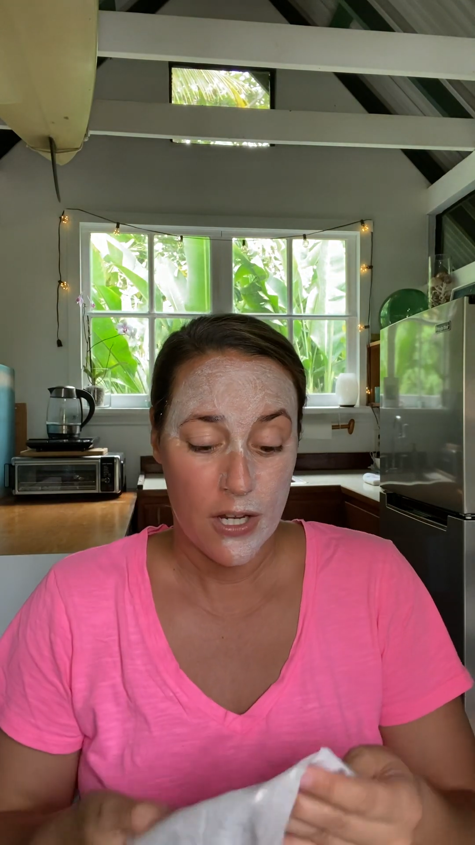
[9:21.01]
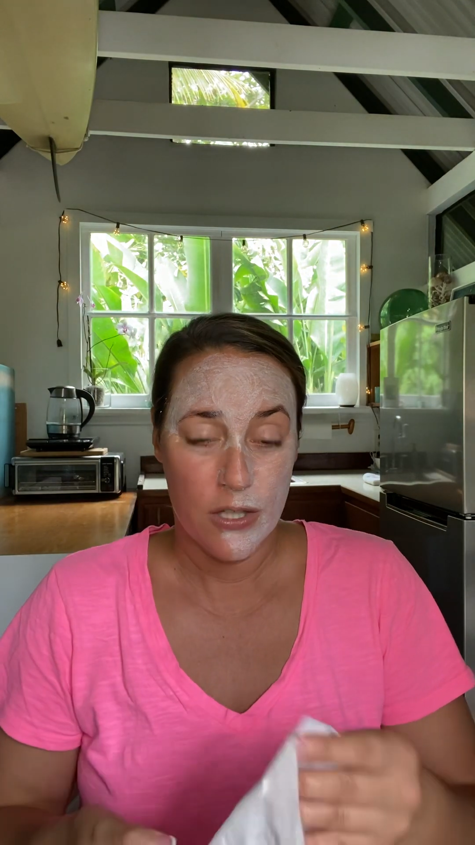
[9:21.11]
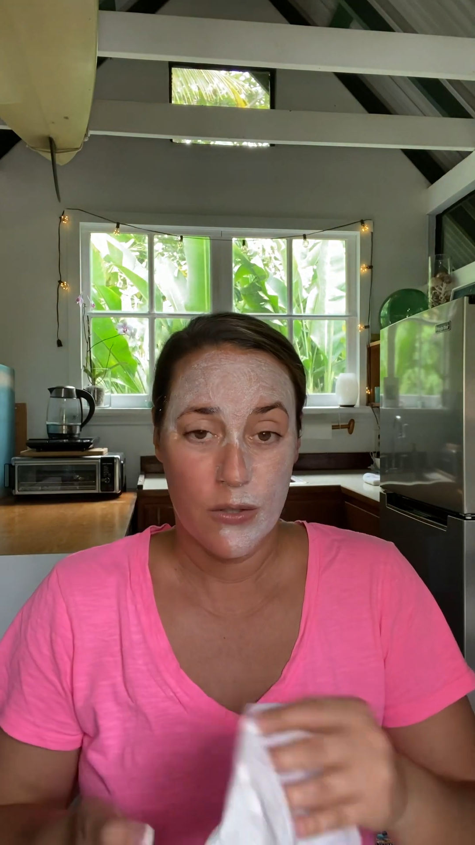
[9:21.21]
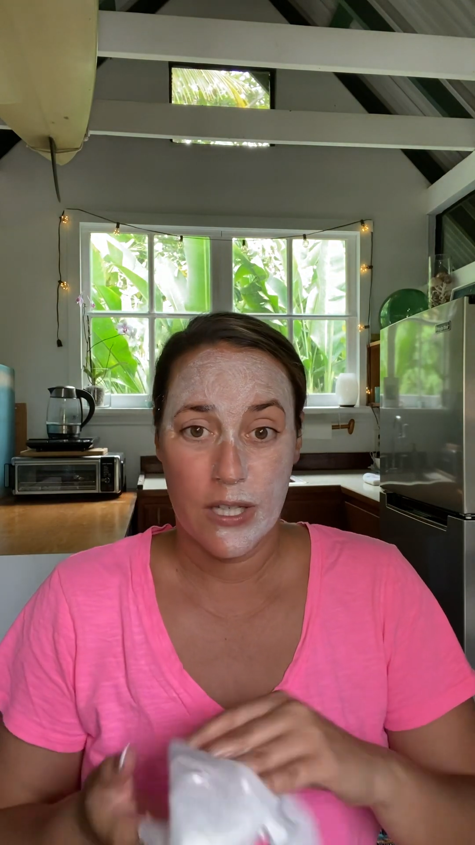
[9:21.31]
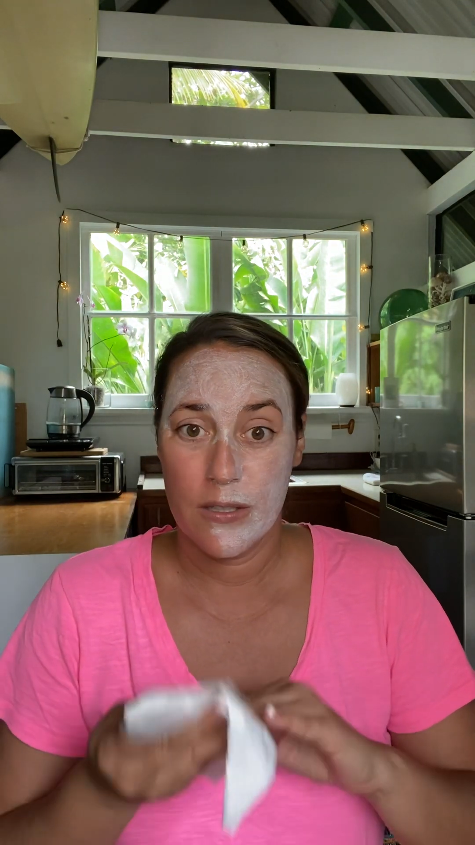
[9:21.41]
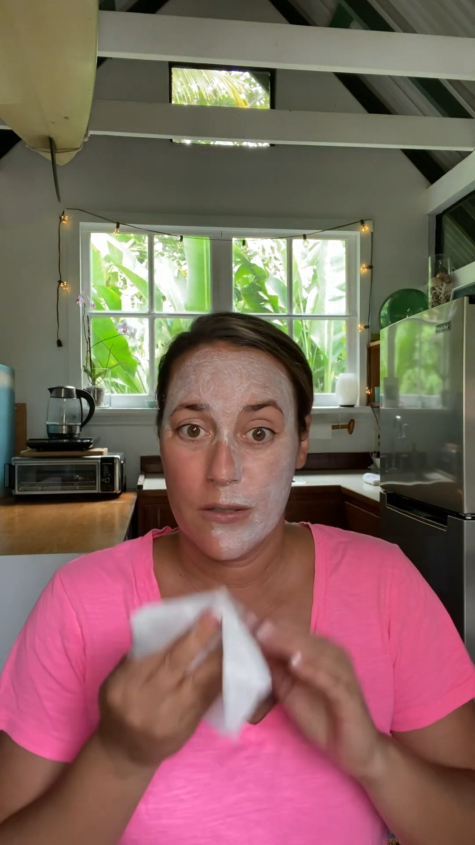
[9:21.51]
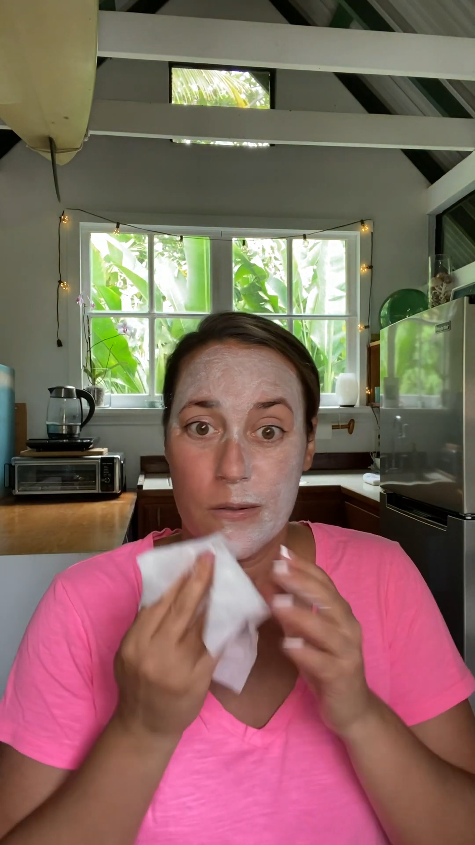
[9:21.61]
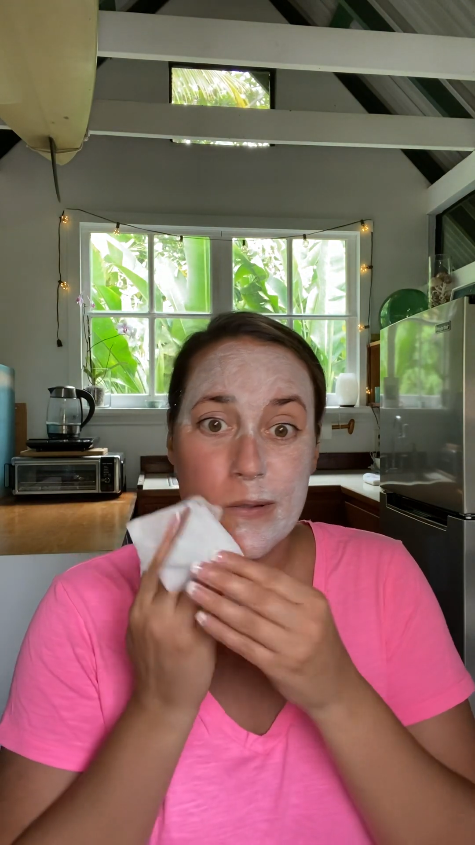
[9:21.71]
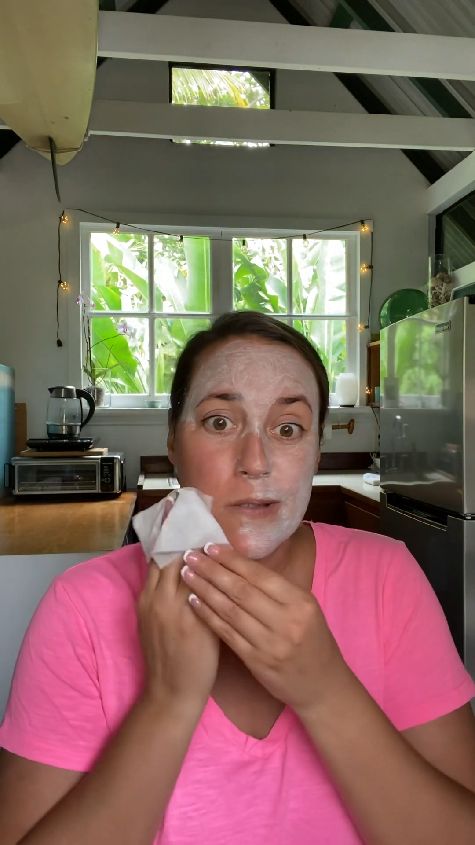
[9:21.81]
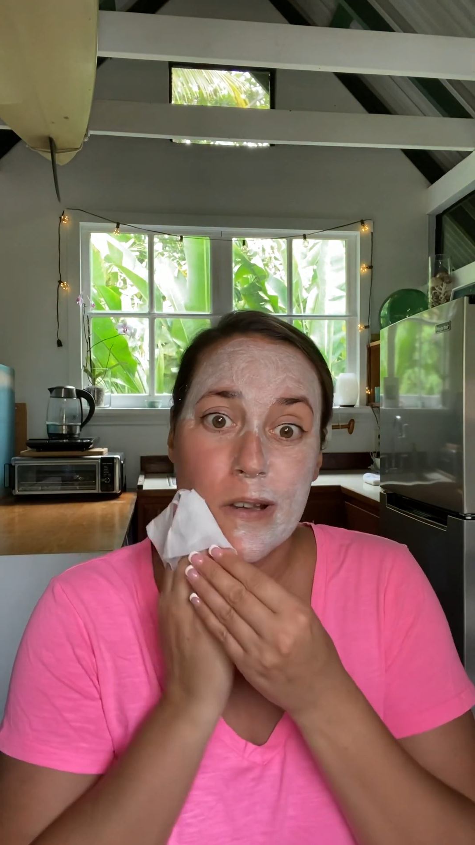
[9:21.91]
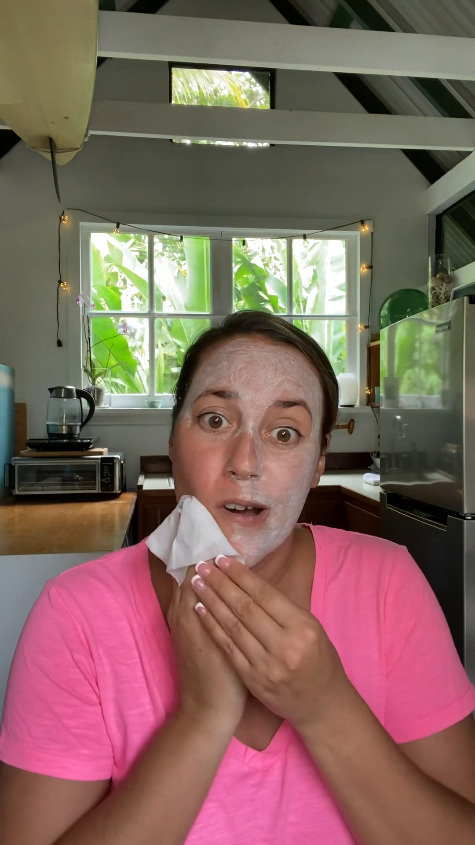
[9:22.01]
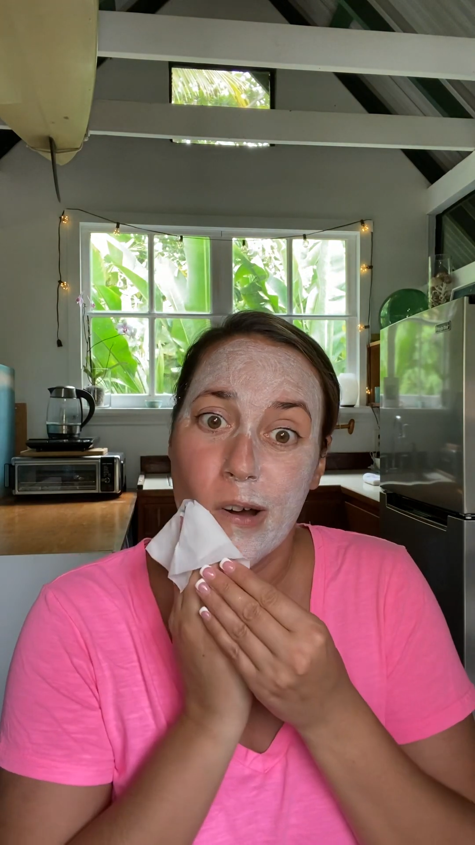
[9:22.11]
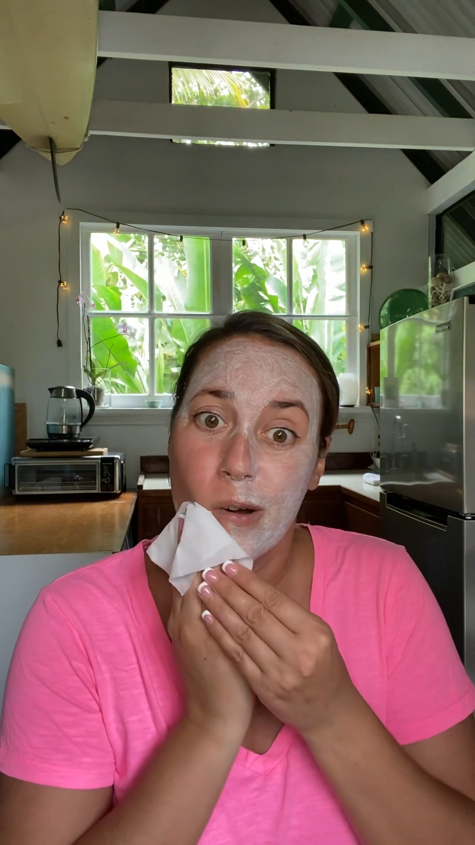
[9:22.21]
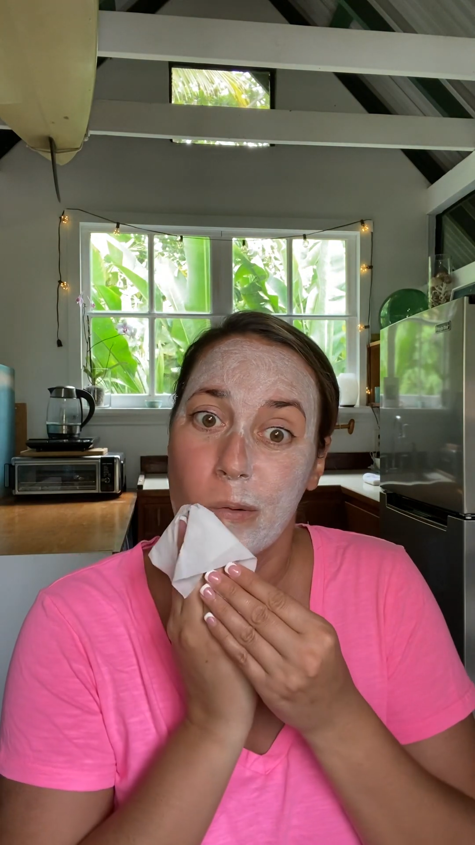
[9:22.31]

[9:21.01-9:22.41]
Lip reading: You can use a